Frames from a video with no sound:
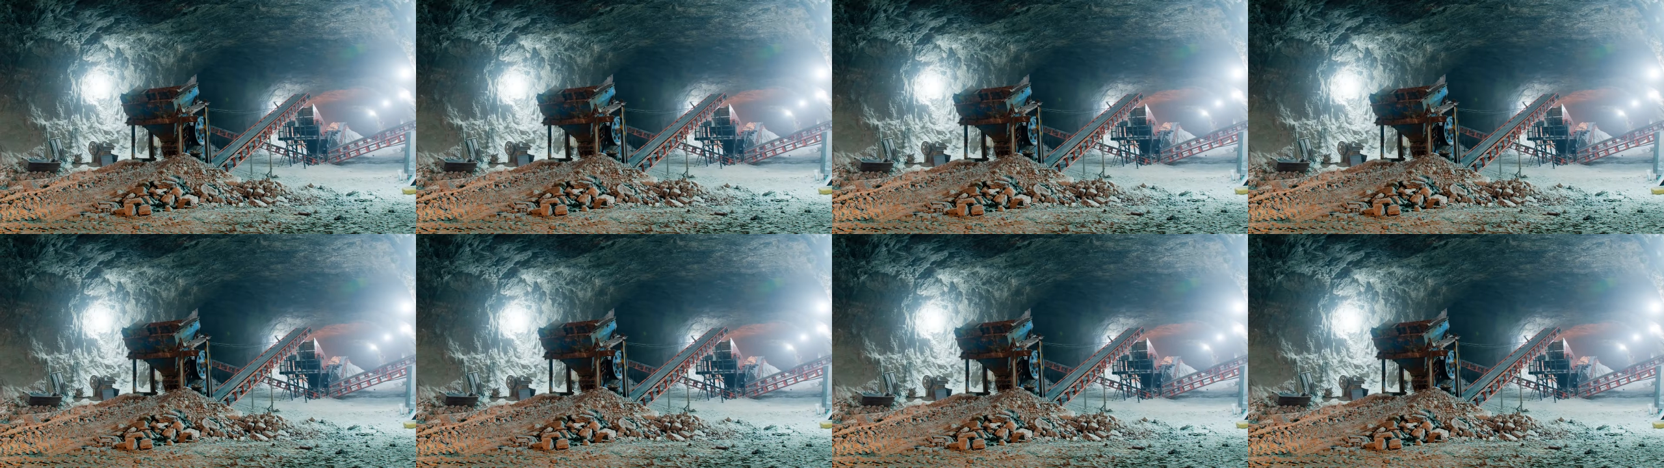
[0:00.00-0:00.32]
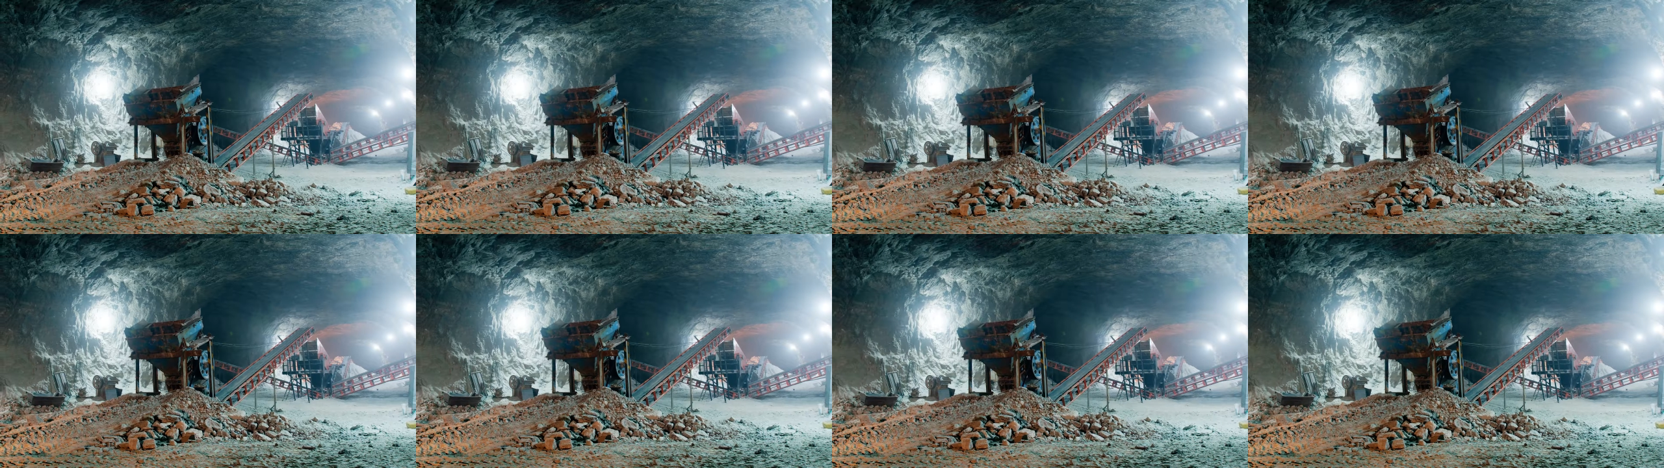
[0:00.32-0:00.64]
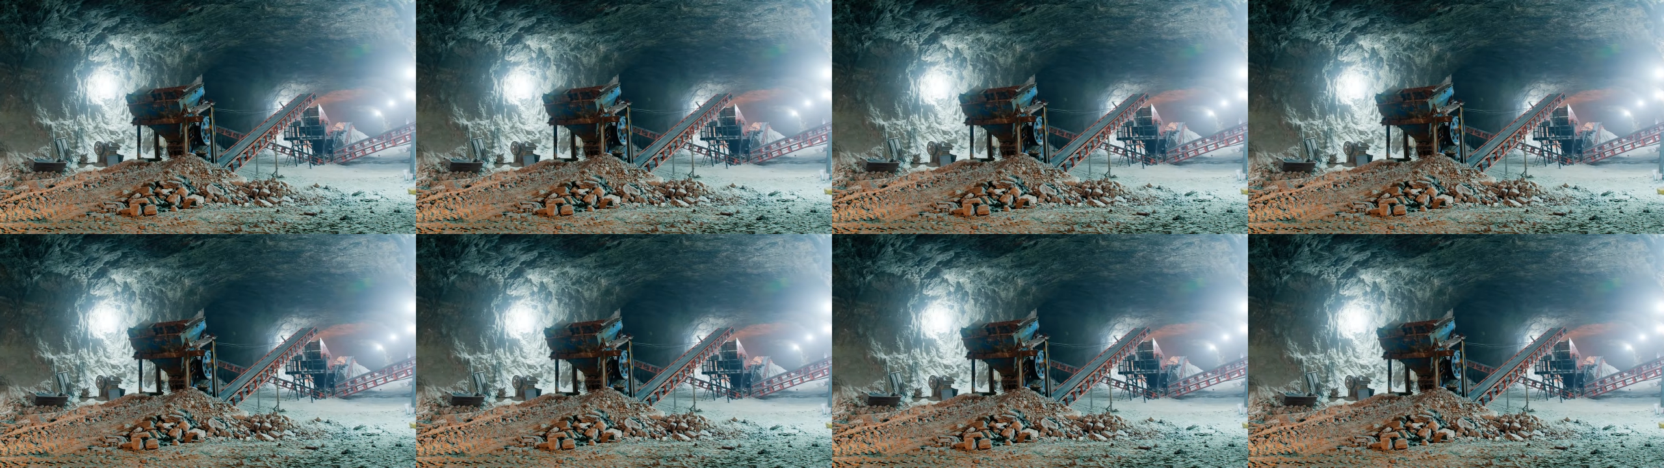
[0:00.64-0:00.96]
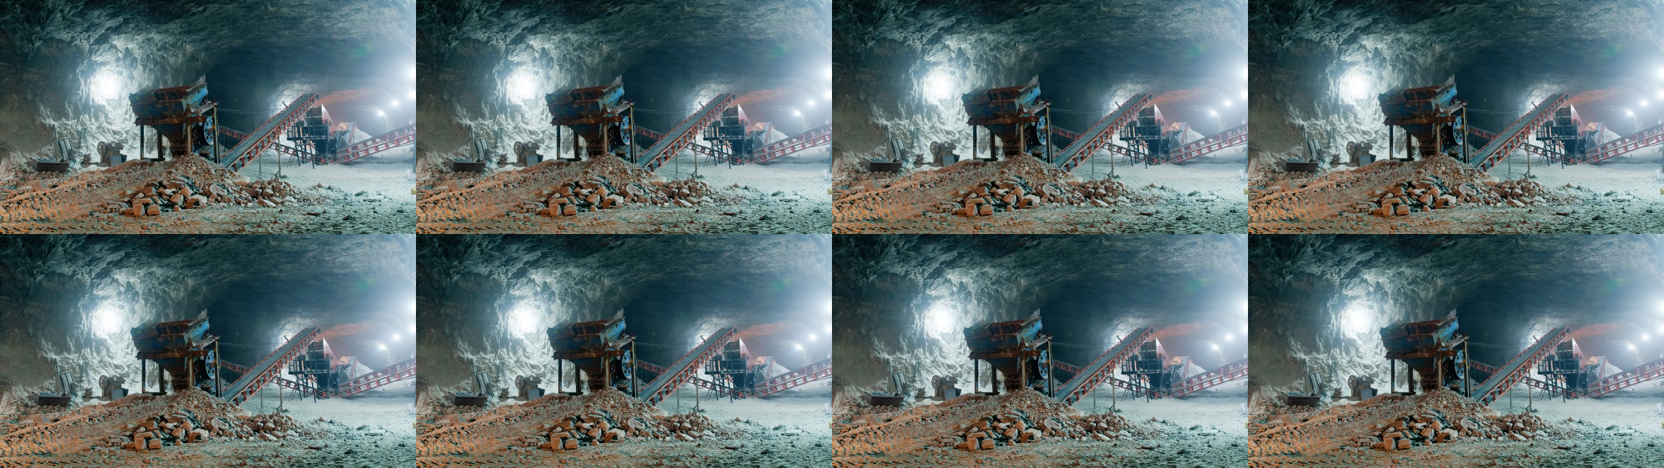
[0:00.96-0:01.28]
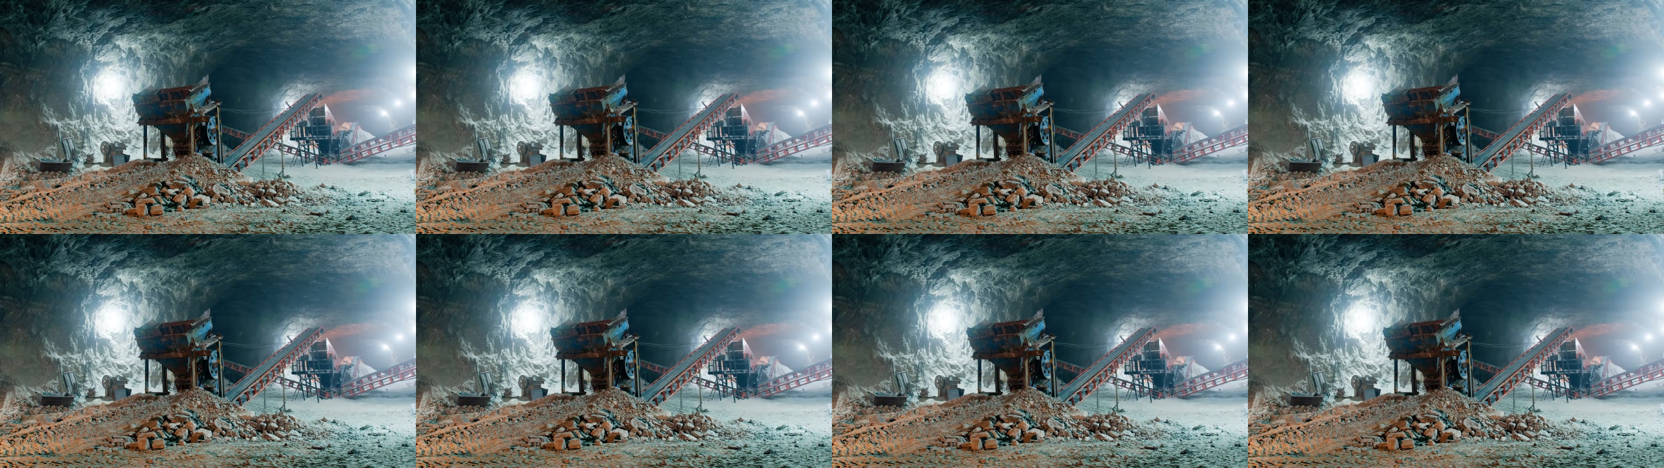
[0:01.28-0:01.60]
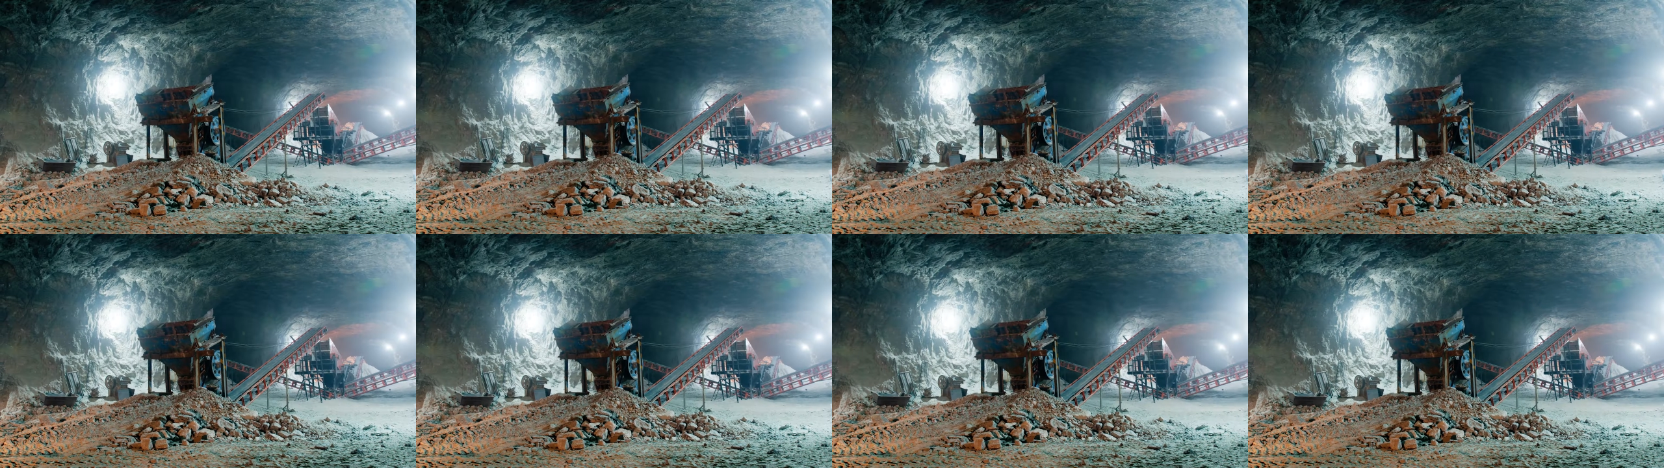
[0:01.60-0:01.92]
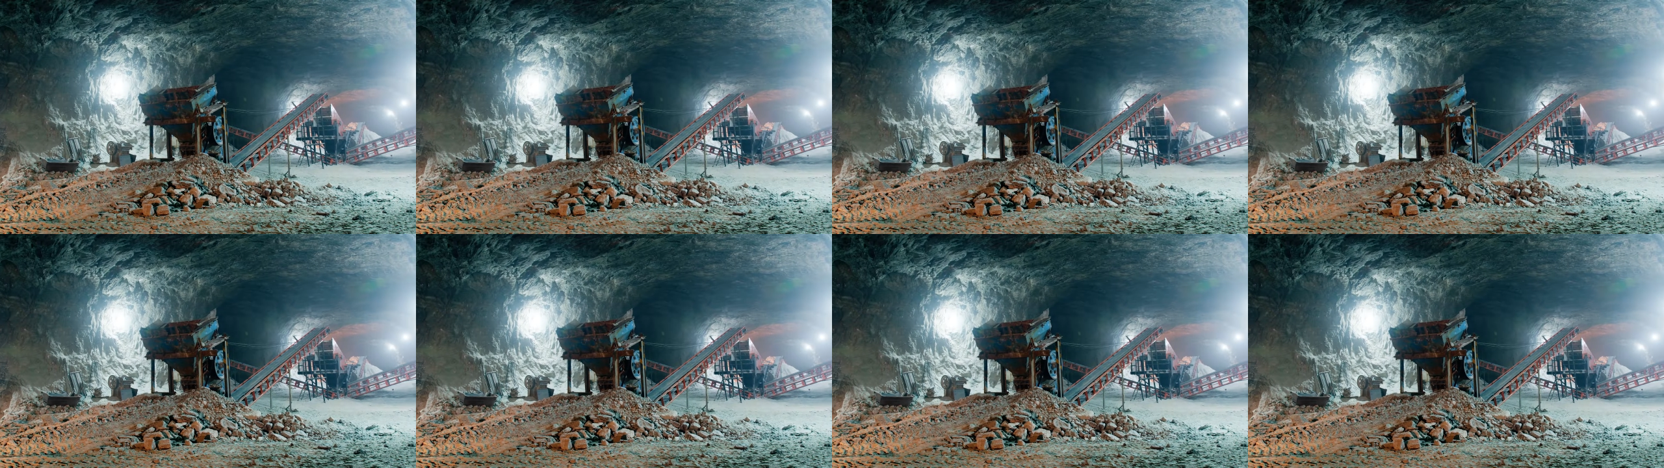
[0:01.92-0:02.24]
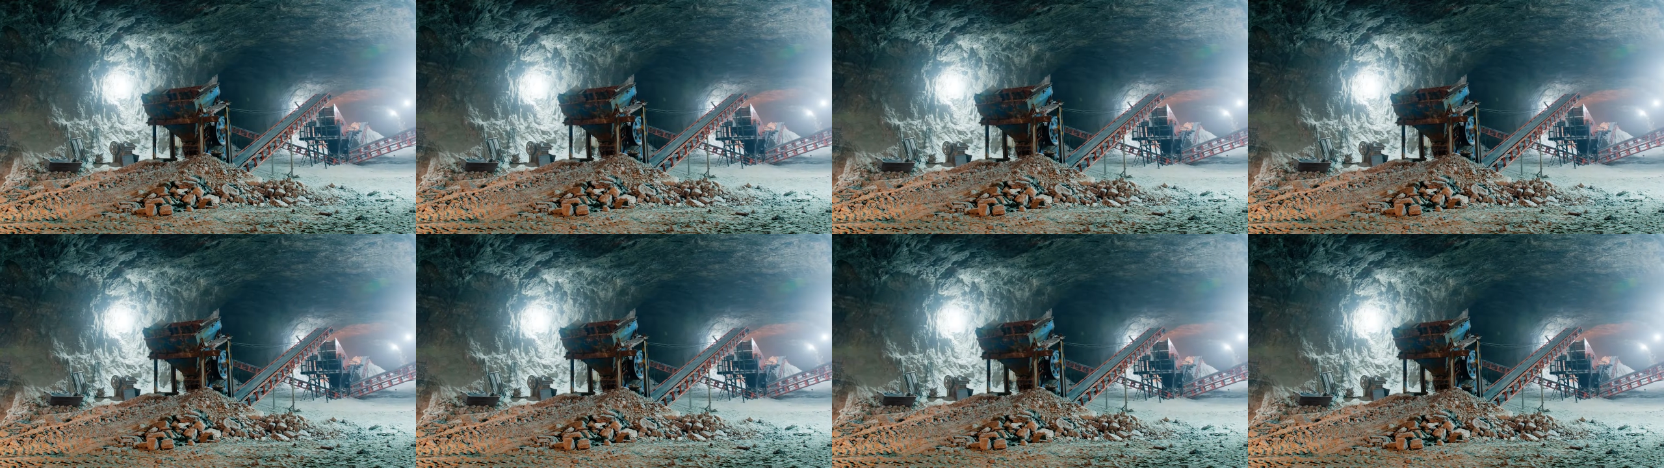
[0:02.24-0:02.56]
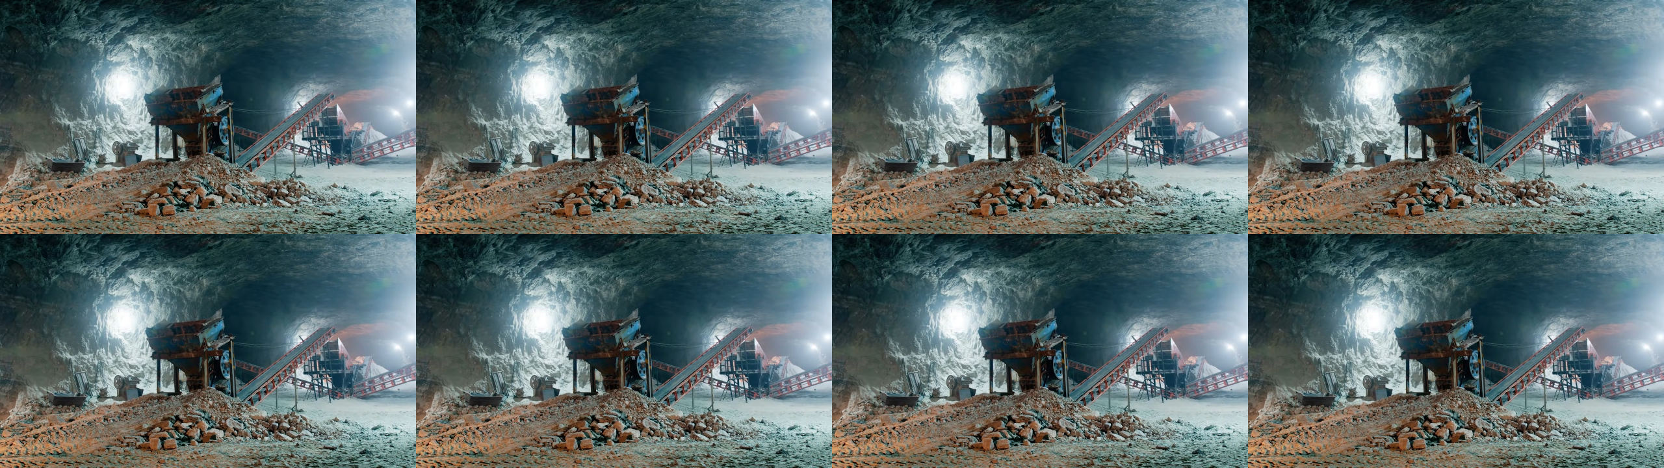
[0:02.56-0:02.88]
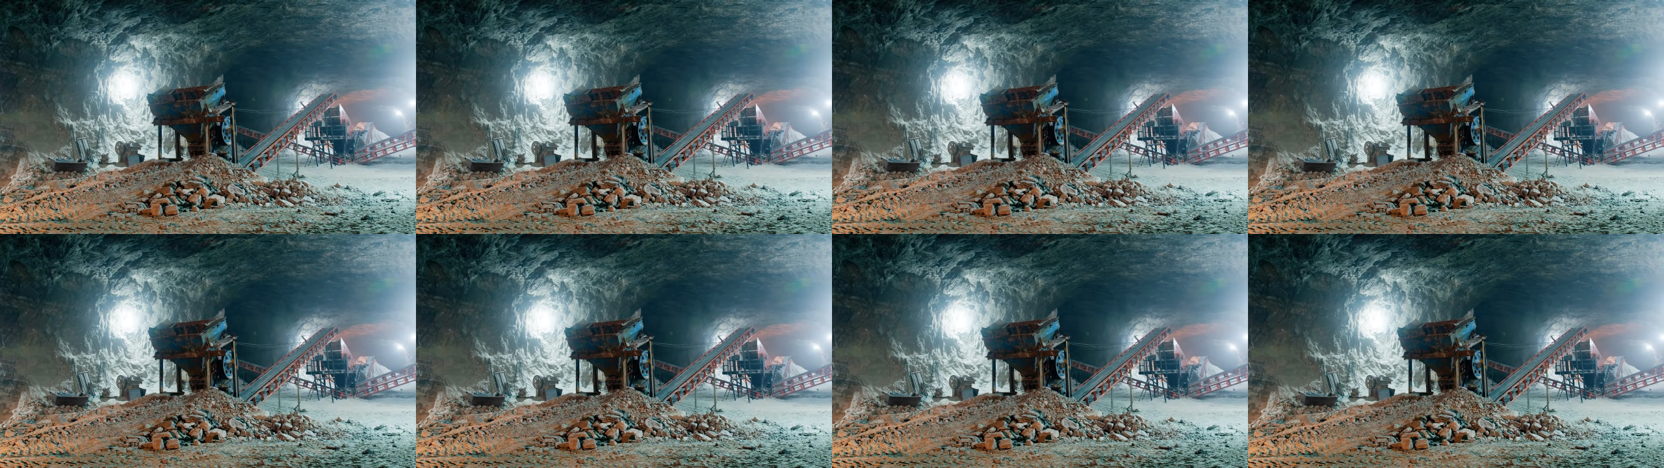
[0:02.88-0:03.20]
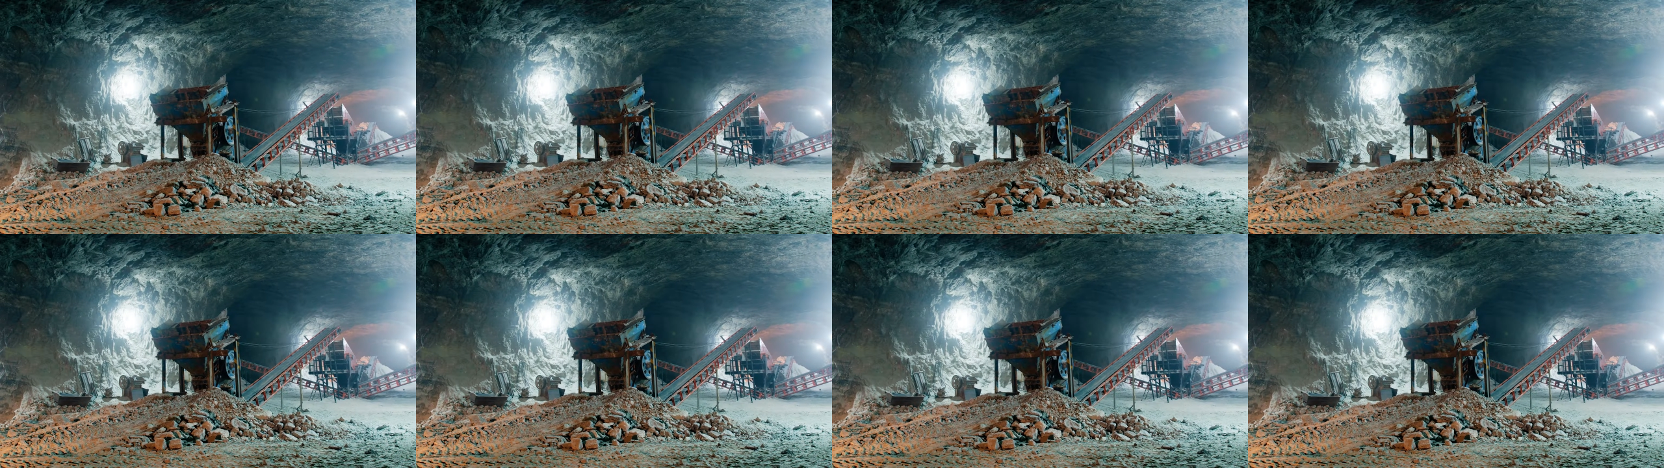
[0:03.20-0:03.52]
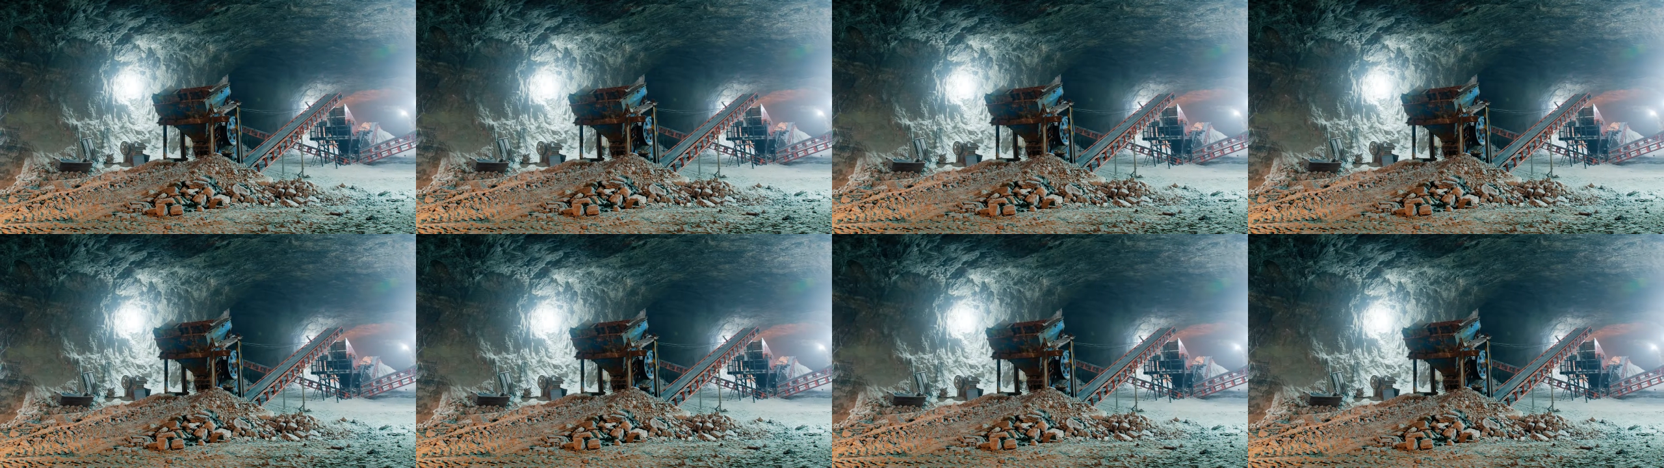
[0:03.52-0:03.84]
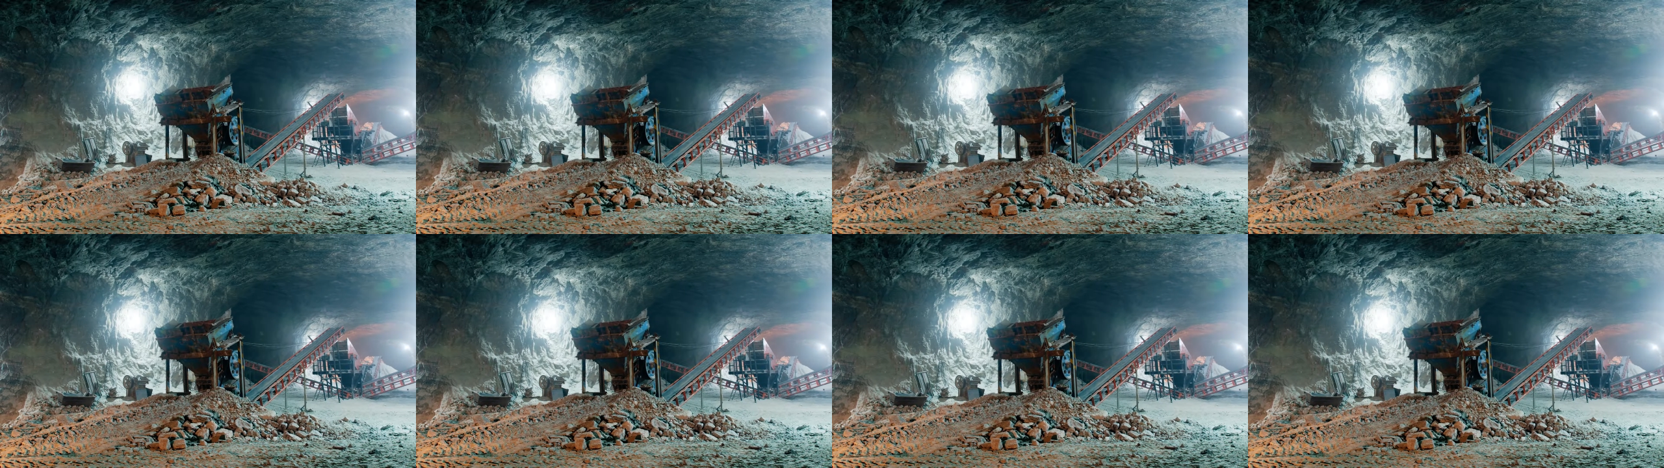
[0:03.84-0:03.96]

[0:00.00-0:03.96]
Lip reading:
Nobody's mouth can be seen.